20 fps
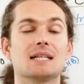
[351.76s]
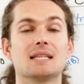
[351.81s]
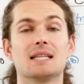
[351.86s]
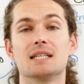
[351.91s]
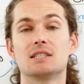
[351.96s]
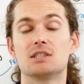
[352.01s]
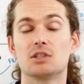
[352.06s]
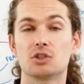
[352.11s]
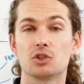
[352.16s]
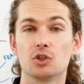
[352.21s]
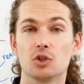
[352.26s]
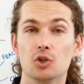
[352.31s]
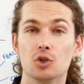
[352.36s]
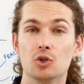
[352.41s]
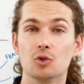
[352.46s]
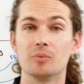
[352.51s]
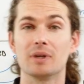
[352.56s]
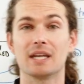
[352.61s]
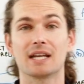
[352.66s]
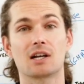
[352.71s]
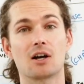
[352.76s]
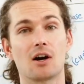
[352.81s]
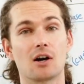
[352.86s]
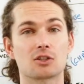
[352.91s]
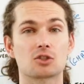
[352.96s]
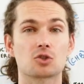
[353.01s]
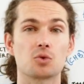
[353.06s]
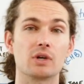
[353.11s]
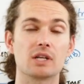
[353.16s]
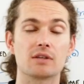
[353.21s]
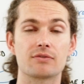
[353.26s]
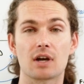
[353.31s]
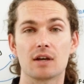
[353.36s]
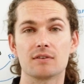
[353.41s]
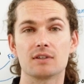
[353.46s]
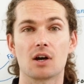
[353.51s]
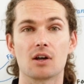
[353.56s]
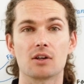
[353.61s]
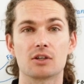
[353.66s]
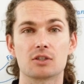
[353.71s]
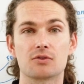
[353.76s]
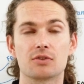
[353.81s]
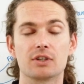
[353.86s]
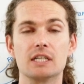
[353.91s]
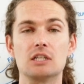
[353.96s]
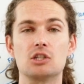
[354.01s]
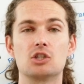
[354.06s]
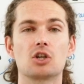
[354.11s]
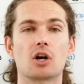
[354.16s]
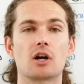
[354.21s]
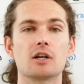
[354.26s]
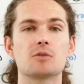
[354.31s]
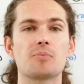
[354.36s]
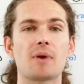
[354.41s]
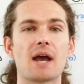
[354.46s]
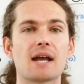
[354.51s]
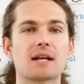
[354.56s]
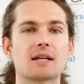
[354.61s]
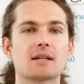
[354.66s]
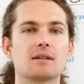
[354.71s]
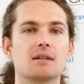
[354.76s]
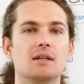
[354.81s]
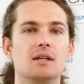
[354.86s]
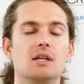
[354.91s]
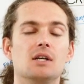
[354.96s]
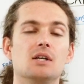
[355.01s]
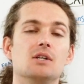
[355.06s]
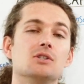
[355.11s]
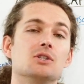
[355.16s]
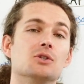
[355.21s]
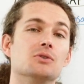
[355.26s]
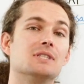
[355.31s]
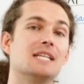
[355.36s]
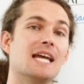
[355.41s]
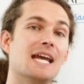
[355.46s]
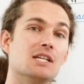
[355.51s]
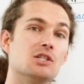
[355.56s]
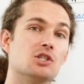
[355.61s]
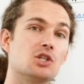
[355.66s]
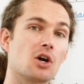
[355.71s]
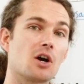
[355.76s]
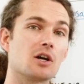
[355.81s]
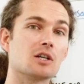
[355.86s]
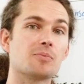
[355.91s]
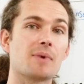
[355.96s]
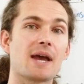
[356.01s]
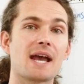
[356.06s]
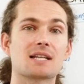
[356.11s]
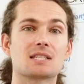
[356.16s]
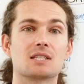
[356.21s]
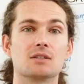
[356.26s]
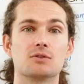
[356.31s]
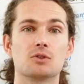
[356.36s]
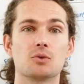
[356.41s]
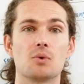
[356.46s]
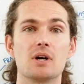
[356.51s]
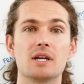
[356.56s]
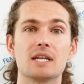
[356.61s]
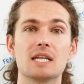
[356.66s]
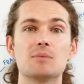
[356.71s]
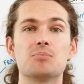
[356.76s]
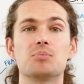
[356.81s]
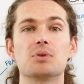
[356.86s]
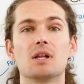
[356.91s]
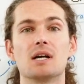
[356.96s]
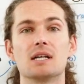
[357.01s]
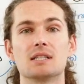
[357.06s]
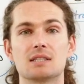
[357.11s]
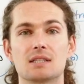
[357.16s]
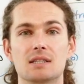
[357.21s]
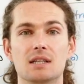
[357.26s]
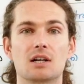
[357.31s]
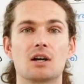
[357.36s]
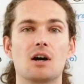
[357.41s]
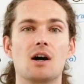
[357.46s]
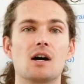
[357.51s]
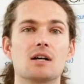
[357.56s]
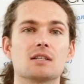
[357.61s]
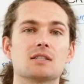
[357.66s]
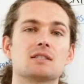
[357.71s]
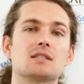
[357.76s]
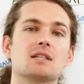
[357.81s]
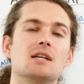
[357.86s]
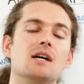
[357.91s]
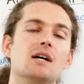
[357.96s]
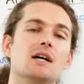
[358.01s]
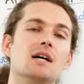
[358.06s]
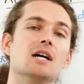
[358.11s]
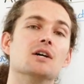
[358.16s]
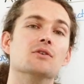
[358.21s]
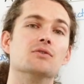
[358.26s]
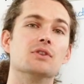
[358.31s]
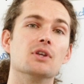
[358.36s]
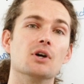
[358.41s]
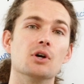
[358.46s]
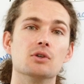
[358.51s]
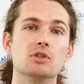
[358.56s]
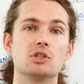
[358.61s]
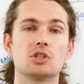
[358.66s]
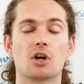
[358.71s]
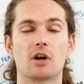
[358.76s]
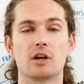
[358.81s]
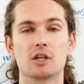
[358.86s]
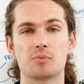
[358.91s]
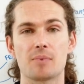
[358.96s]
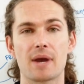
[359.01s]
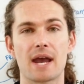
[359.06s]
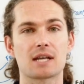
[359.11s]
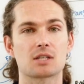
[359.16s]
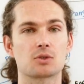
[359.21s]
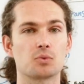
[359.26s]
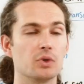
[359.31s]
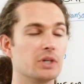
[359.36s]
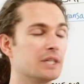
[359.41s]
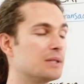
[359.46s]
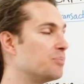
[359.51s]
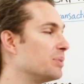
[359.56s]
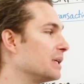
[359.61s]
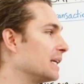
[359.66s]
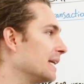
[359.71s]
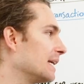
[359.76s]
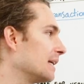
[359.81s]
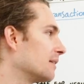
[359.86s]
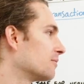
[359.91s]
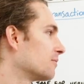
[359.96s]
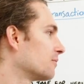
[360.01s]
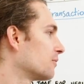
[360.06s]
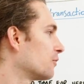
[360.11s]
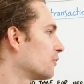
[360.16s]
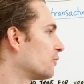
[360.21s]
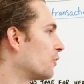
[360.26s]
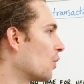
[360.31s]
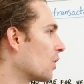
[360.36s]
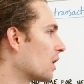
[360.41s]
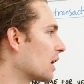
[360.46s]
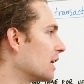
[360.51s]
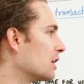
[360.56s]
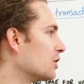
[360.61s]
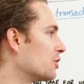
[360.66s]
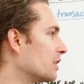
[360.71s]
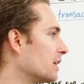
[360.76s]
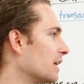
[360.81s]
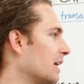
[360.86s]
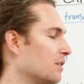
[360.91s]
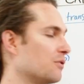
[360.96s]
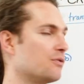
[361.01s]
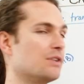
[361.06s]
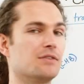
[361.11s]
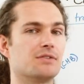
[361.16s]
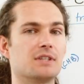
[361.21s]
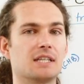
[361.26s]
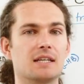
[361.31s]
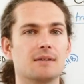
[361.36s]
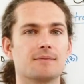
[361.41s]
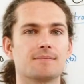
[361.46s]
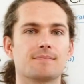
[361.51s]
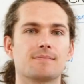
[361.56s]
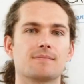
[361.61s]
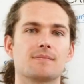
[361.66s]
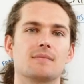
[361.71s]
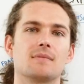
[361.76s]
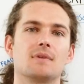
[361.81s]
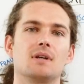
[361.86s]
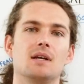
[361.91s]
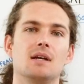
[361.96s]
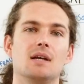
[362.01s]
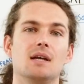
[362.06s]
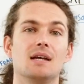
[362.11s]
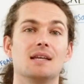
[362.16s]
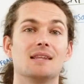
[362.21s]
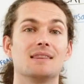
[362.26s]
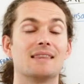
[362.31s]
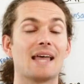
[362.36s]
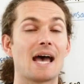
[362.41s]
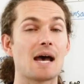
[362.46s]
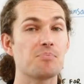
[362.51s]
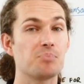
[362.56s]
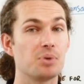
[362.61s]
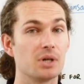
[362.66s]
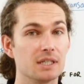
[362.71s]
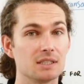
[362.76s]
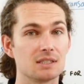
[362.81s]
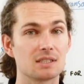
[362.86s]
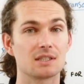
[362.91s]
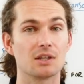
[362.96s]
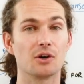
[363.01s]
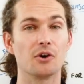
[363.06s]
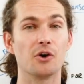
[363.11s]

Let's assume it costs $25 for each chargeback, so 10 chargebacks of 20 plus the cost of those chargebacks would be $450. That puts the